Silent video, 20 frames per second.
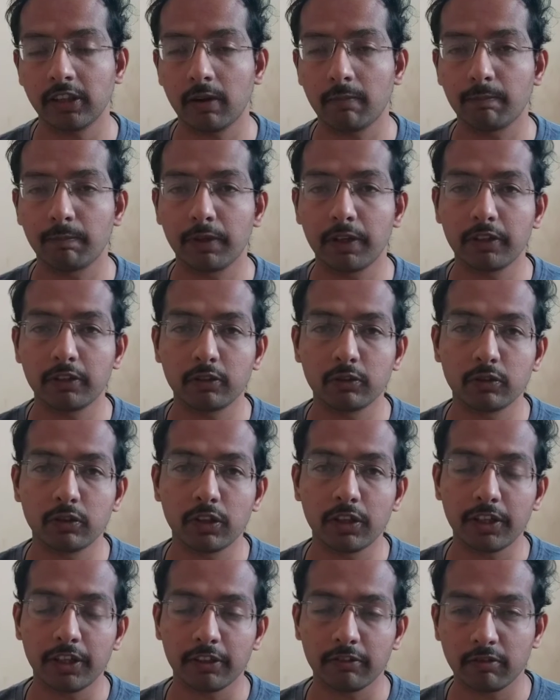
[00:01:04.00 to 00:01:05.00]
as compared to
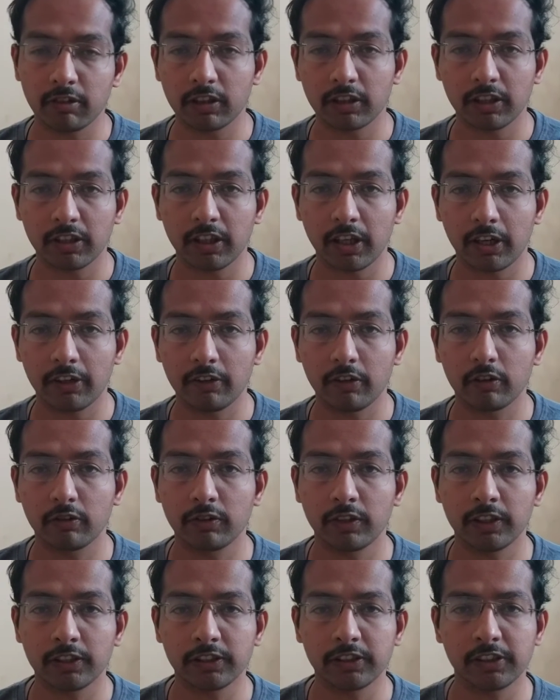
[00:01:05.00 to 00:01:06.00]
the inverter kind
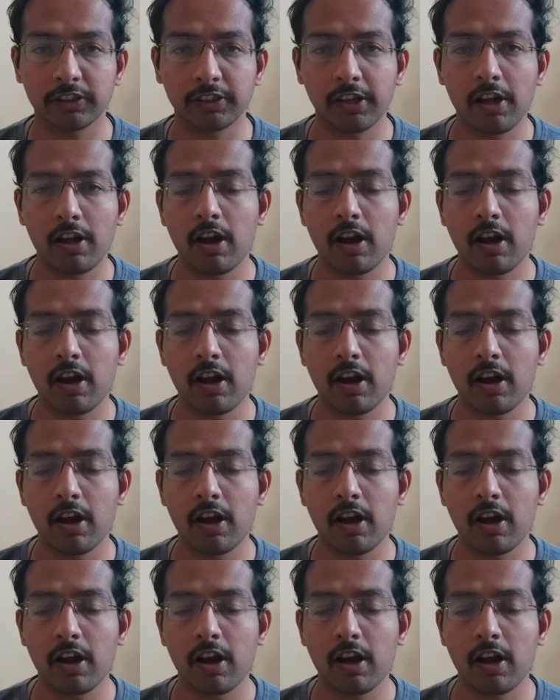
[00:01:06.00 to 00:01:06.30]
of AC.